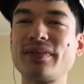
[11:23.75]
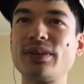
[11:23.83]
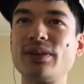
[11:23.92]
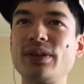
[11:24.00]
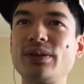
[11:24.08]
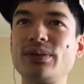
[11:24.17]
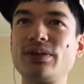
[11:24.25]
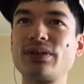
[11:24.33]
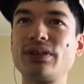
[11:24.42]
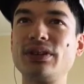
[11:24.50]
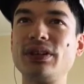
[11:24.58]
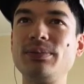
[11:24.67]
Alright, we're just
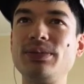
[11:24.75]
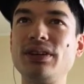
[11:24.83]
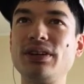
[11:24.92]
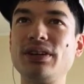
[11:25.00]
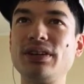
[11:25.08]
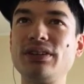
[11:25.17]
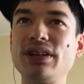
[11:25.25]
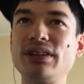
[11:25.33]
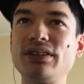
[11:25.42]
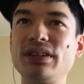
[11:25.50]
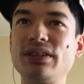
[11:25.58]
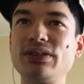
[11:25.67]
going to keep uh,
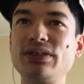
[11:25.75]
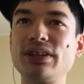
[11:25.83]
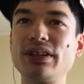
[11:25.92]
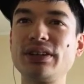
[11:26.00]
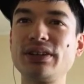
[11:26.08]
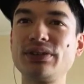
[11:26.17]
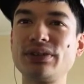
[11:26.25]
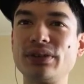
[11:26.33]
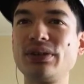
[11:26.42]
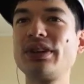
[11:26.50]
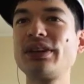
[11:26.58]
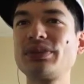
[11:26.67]
taking down little guys. Oh,
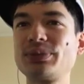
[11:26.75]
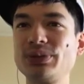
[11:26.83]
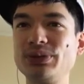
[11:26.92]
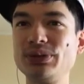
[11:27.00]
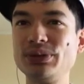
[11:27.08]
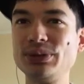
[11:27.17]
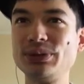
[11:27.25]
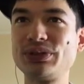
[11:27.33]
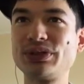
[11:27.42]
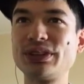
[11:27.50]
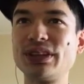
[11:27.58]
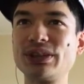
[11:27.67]
and I guess we'll use
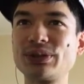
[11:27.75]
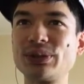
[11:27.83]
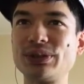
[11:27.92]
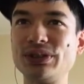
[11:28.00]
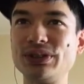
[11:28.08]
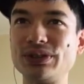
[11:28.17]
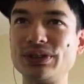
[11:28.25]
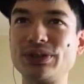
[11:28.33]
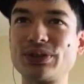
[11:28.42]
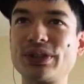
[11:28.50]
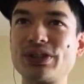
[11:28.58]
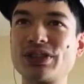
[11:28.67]
uh, Hattori's uh,
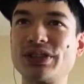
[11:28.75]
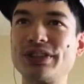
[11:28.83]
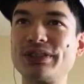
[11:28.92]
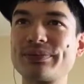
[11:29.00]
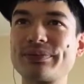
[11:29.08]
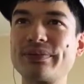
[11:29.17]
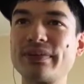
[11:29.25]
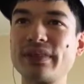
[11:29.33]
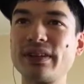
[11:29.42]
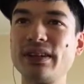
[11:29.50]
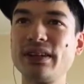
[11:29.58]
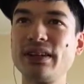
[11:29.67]
Strike Shot.
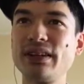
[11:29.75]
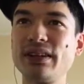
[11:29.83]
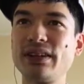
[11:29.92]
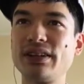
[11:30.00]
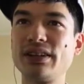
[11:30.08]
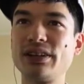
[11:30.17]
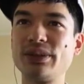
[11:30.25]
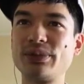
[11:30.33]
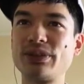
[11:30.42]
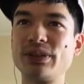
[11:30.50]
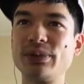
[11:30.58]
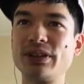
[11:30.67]
Um,
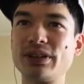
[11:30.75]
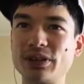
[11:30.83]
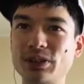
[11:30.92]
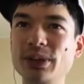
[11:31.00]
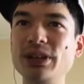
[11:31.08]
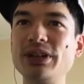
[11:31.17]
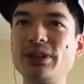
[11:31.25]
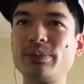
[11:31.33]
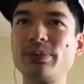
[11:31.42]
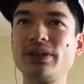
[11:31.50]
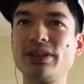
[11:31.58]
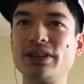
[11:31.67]
so that we can get our speed up,
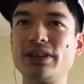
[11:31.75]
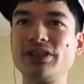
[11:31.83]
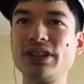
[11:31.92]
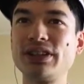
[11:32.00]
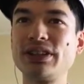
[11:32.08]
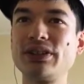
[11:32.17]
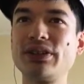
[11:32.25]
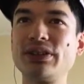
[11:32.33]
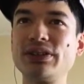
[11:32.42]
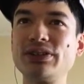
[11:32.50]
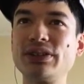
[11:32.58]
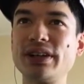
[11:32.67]
uh, take down all the
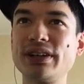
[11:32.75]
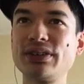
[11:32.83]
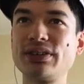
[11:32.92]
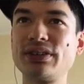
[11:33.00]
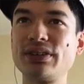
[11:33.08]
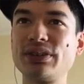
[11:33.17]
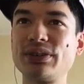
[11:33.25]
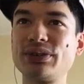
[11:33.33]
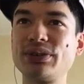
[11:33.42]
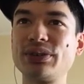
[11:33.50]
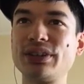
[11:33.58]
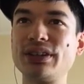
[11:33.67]
little guys, and then
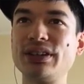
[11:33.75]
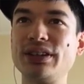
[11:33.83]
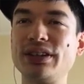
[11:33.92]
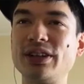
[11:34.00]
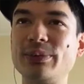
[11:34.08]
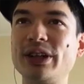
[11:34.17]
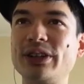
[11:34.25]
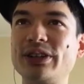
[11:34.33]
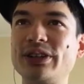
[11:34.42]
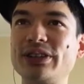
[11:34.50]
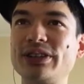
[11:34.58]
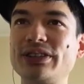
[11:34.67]
also get the, uh, the
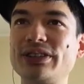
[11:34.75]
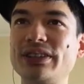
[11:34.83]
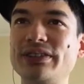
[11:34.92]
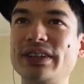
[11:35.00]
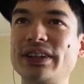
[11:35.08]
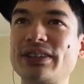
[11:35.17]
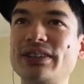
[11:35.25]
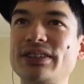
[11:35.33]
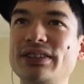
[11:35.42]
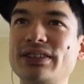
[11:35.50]
barrier in effect.